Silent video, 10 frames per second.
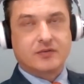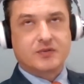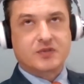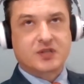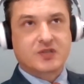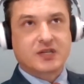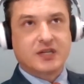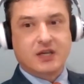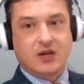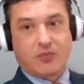
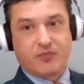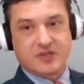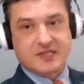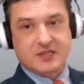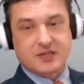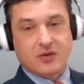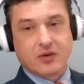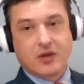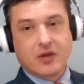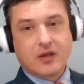certainly, obviously so.
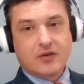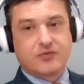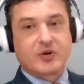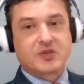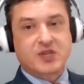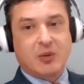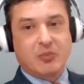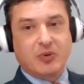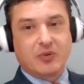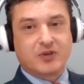For
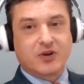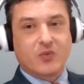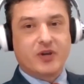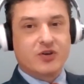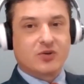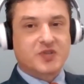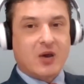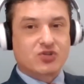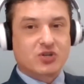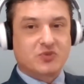example, you know, when your
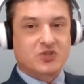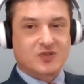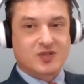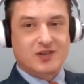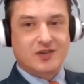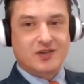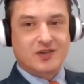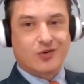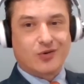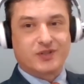township Totsi
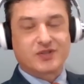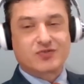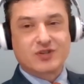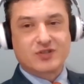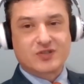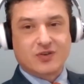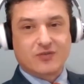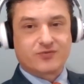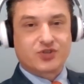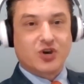or in the streets
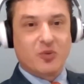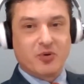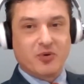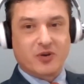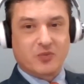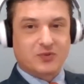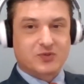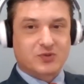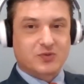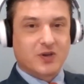of Joburg
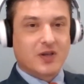wants to